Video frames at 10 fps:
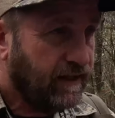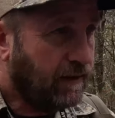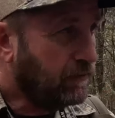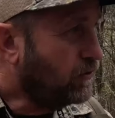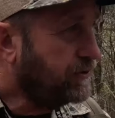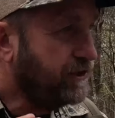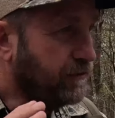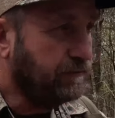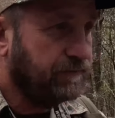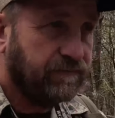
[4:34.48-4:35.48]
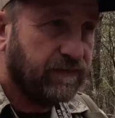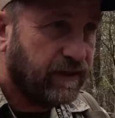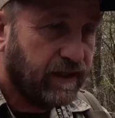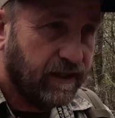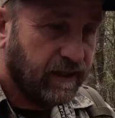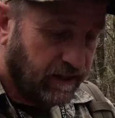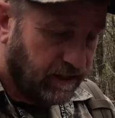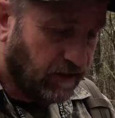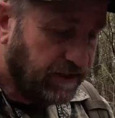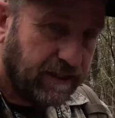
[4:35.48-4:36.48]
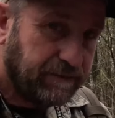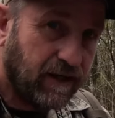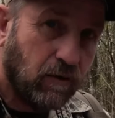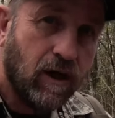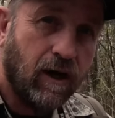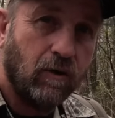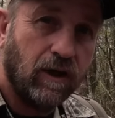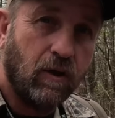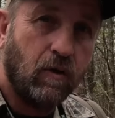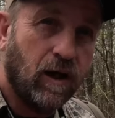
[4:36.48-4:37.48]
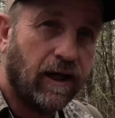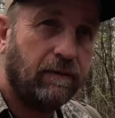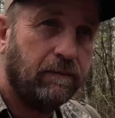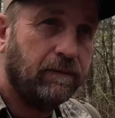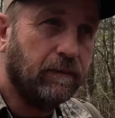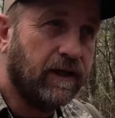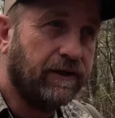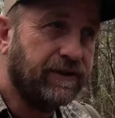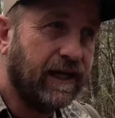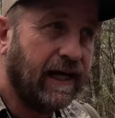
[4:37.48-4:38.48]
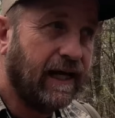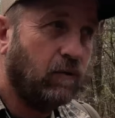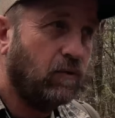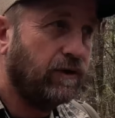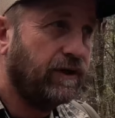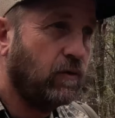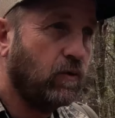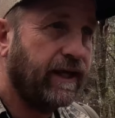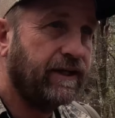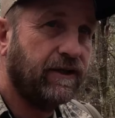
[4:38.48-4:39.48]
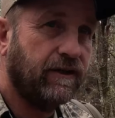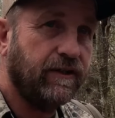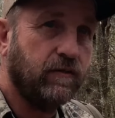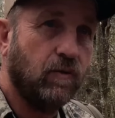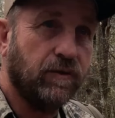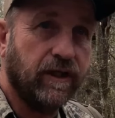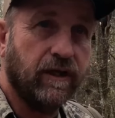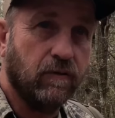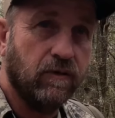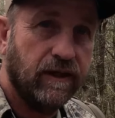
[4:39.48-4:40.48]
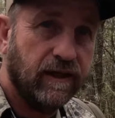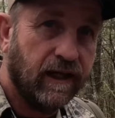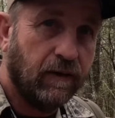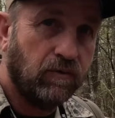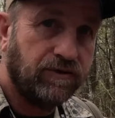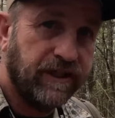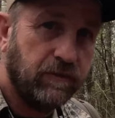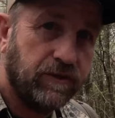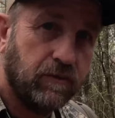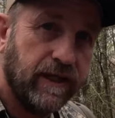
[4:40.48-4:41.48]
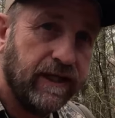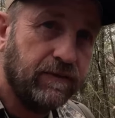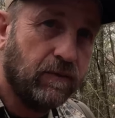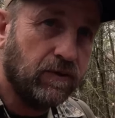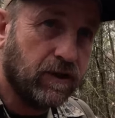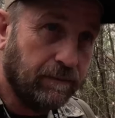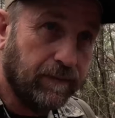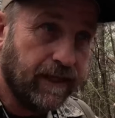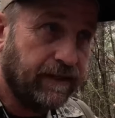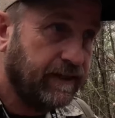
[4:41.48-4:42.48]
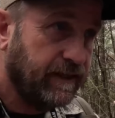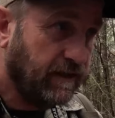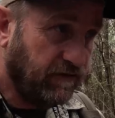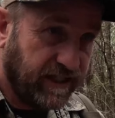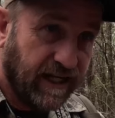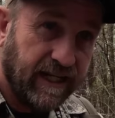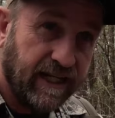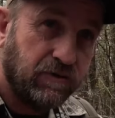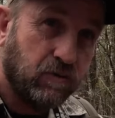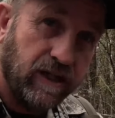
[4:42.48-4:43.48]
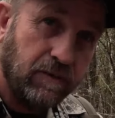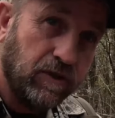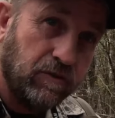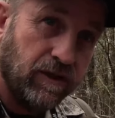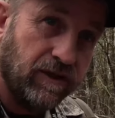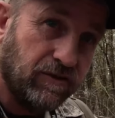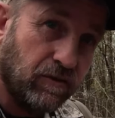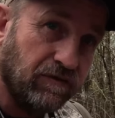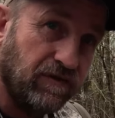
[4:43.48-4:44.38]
I'm going to him. A lot of times I don't call a whole lot because I want to know where that turkey's wanting to go. I want to see which way he's wanting to commit. If he's got hens with him, which way they're sort of